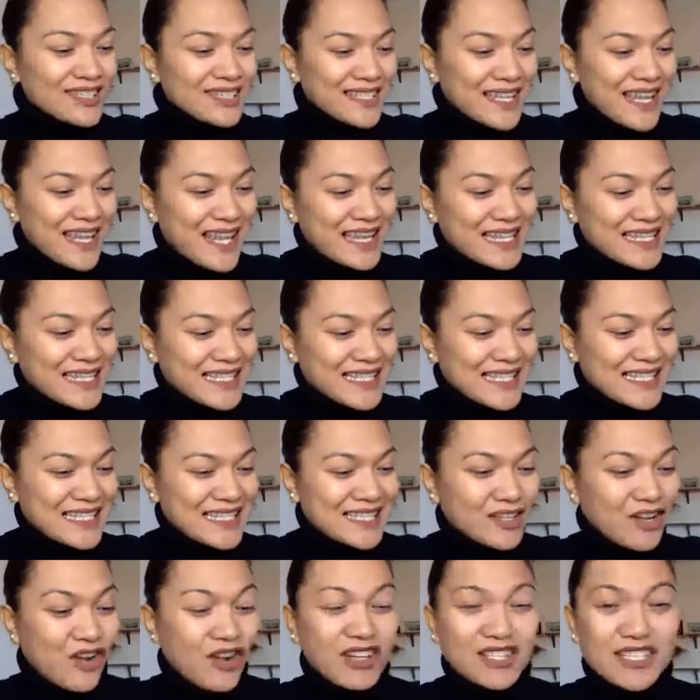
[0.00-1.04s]

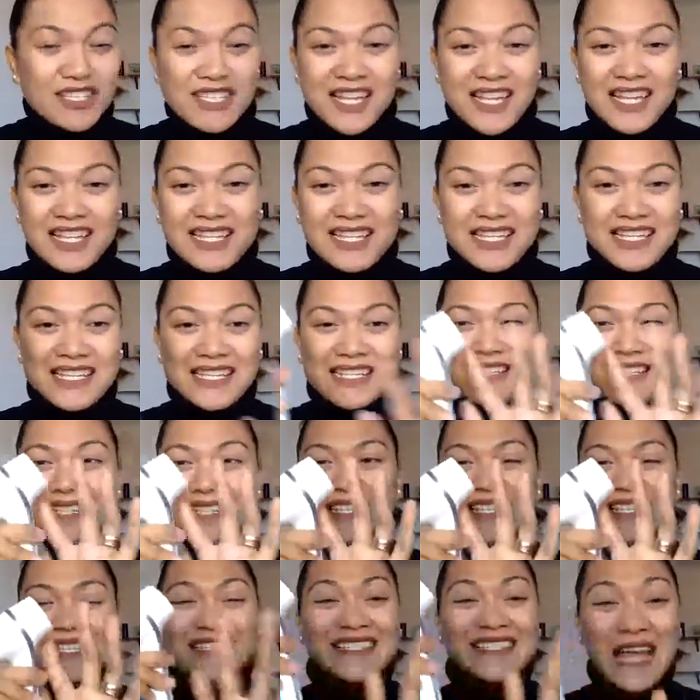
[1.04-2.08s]
any
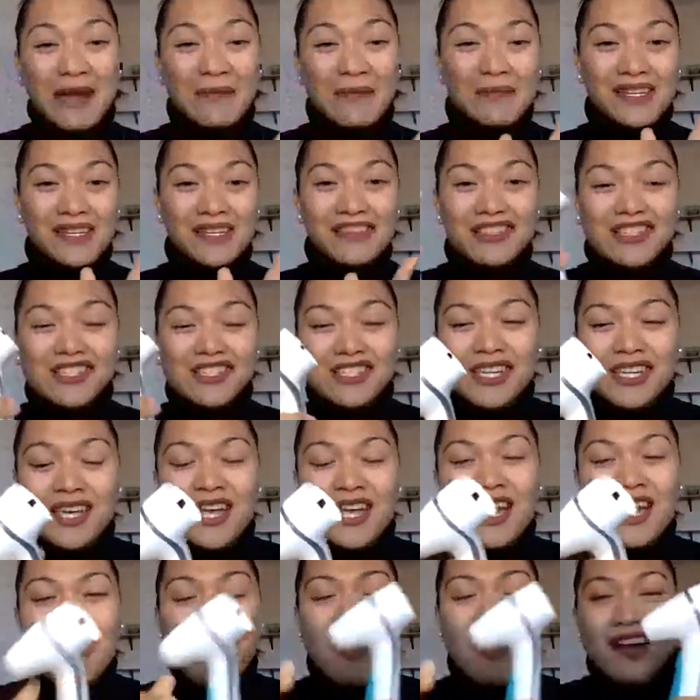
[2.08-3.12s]
damage
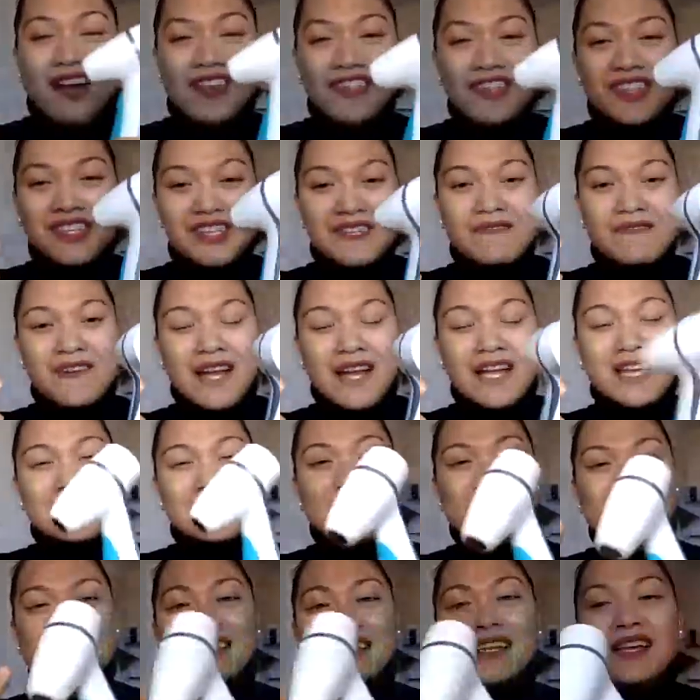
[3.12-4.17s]
on the
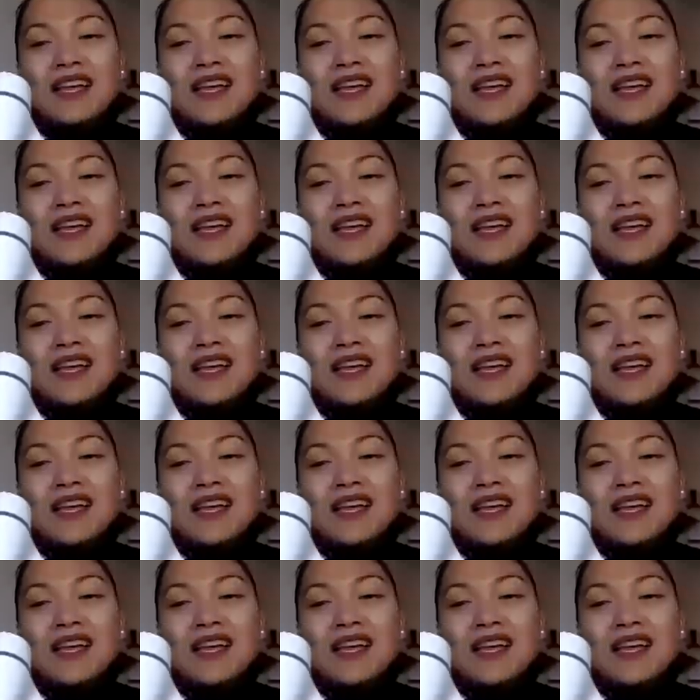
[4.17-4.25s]
device.